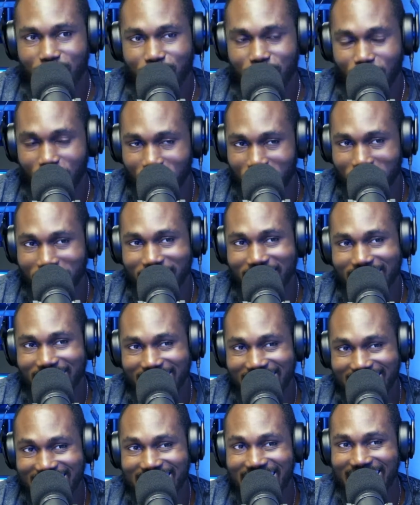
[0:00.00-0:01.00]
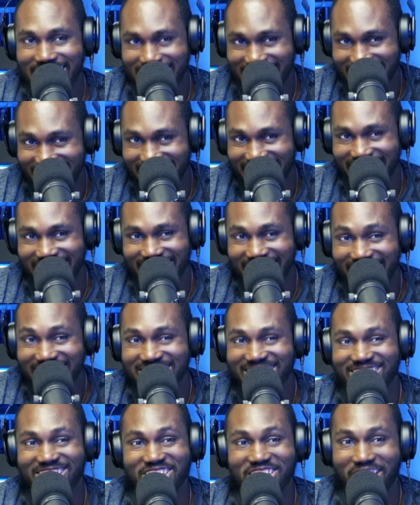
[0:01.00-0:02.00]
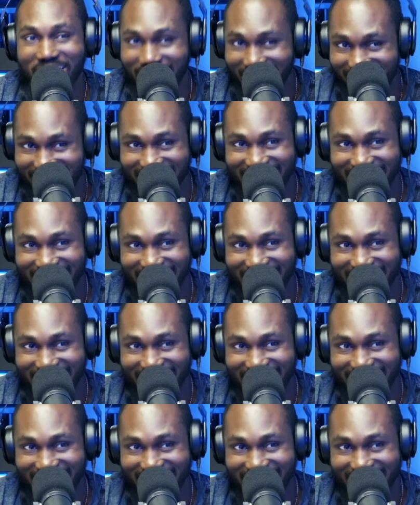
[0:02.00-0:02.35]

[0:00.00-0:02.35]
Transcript: Bro, 16. That's young.